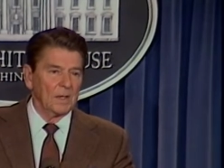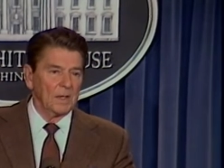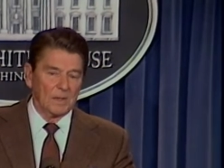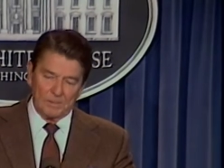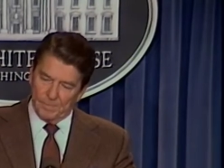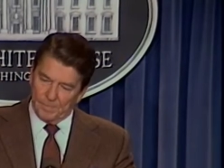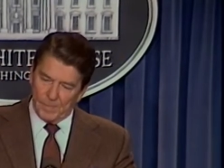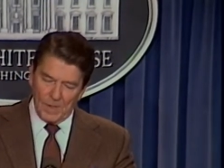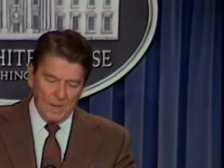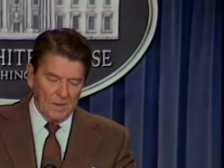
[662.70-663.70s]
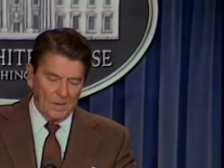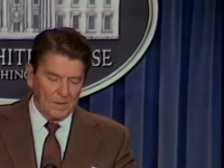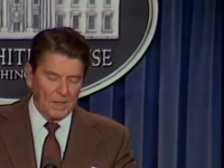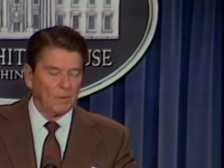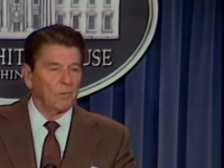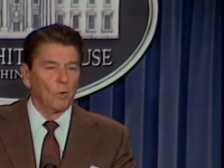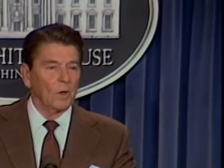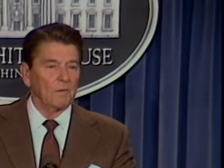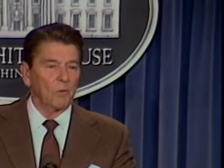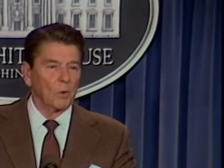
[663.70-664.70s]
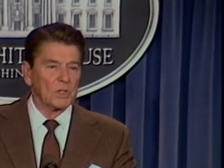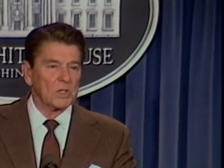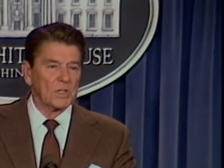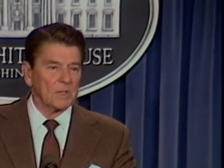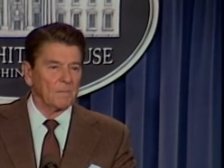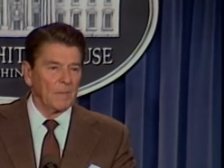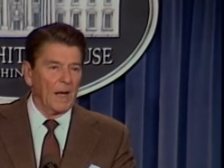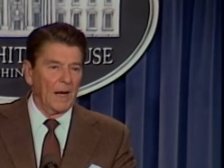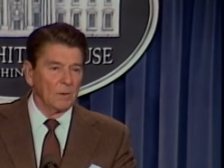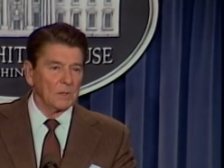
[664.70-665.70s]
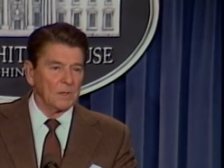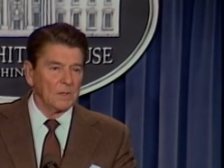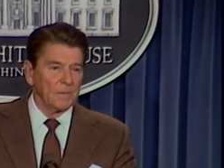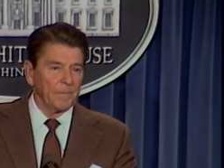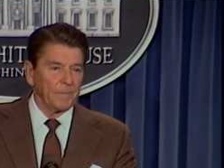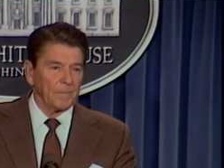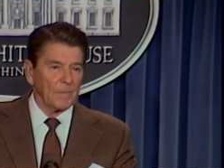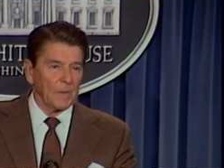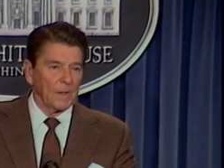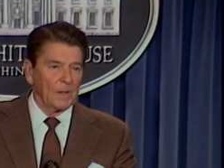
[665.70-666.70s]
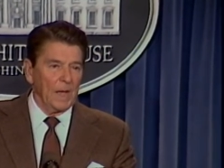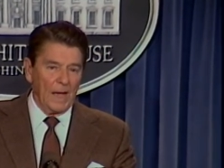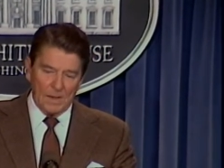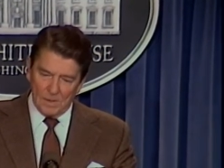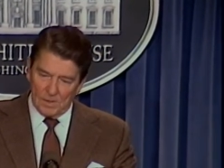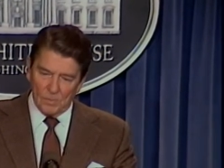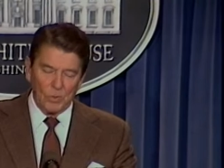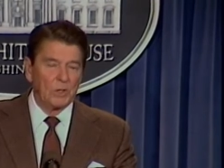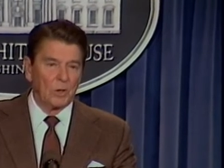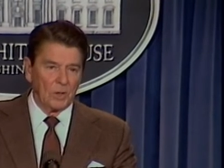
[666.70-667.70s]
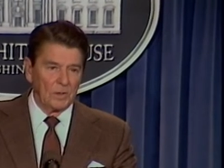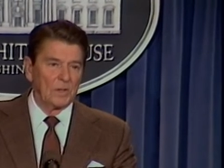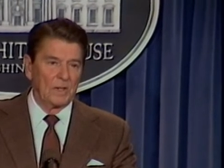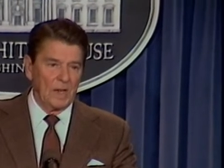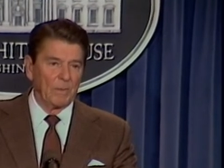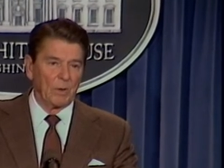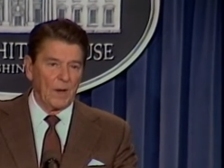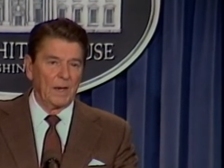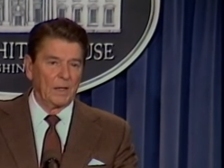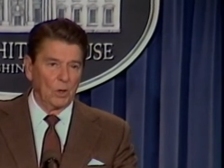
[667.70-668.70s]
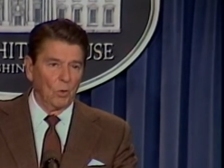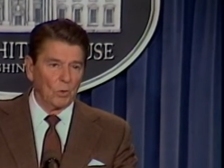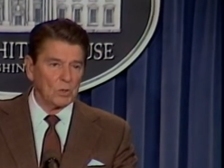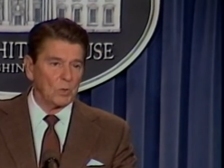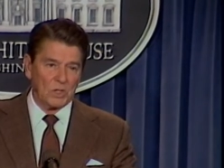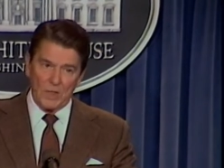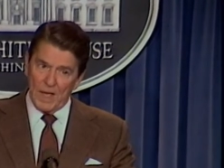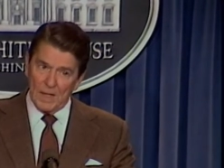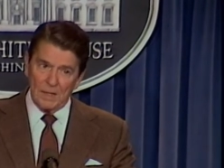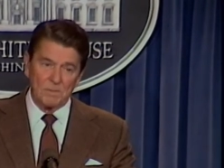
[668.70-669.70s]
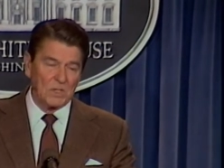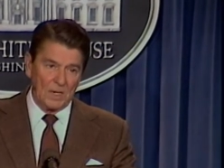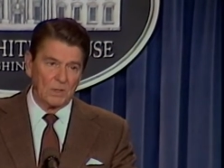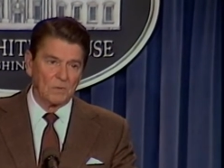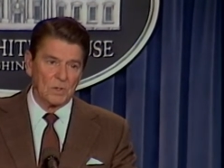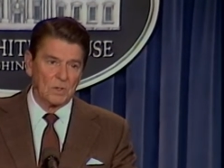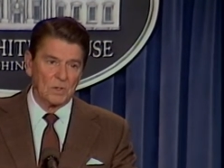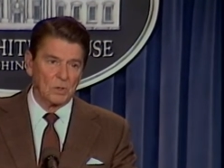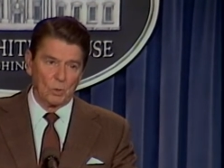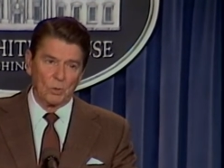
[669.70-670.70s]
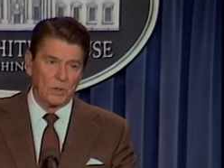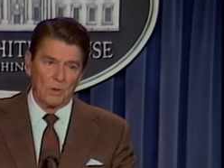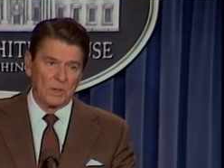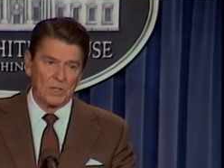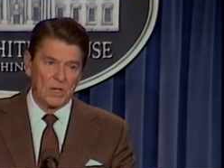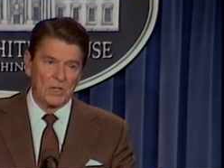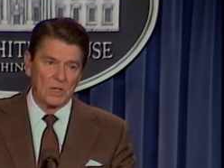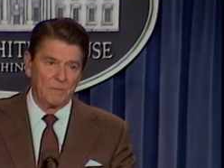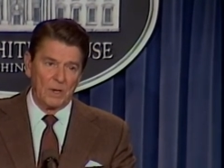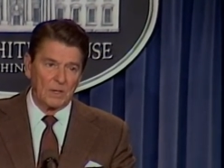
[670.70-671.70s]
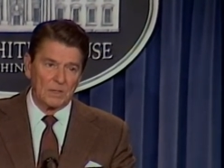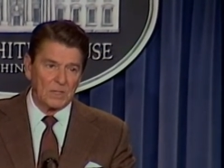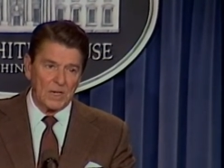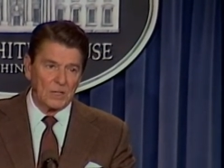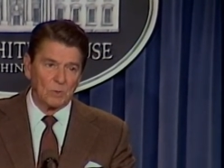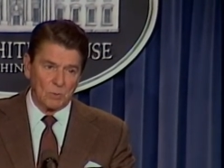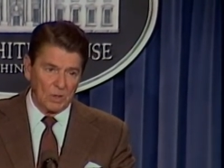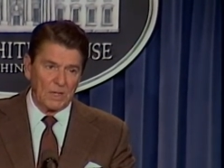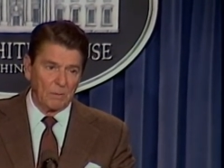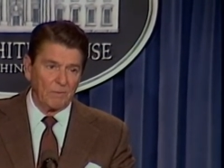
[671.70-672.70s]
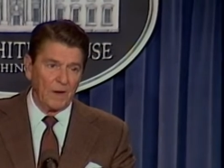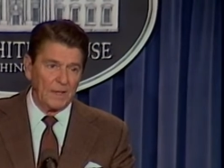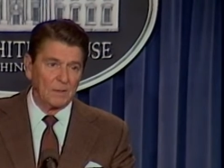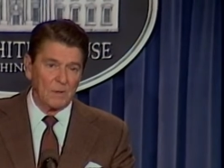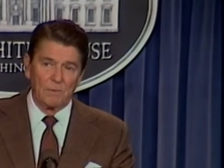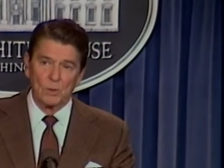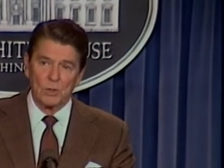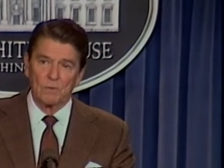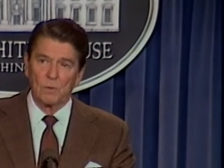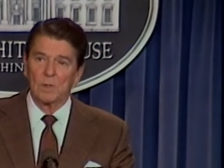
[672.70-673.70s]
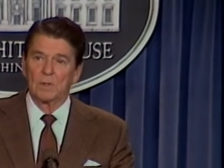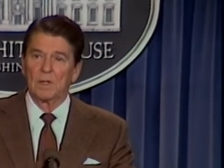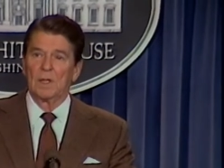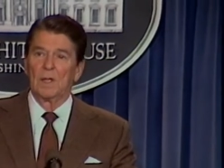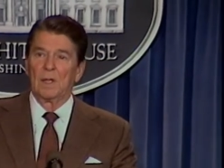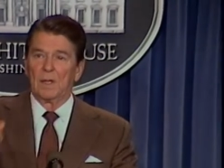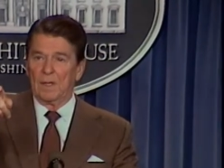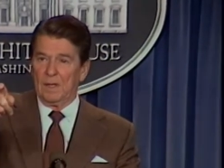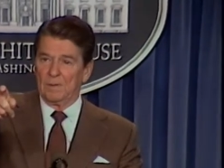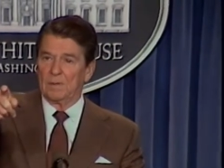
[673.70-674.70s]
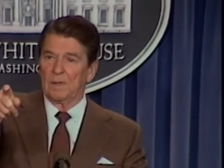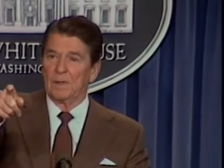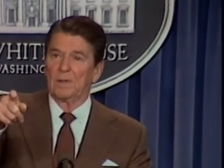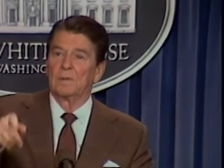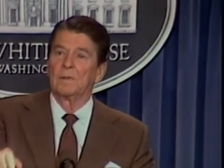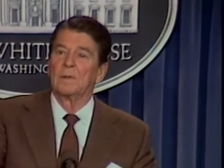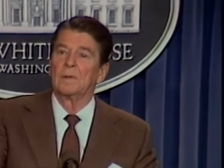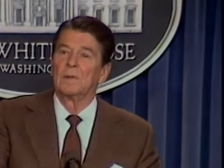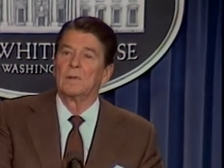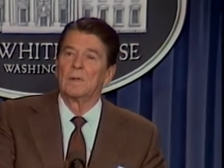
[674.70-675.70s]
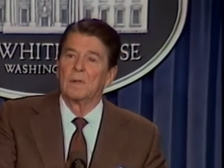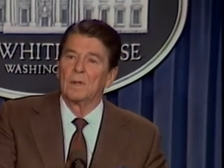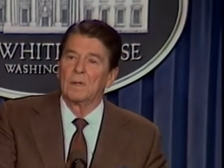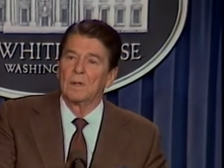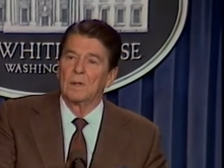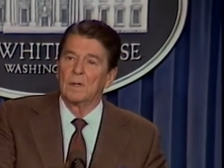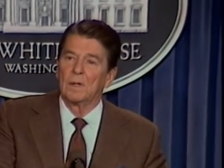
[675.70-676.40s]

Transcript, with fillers: uh, get the foreign forces out, and return to the democratic goals which they themselves told the Organization of American States was what they were fighting the revolution for. Mr. President, are the Contras aware of this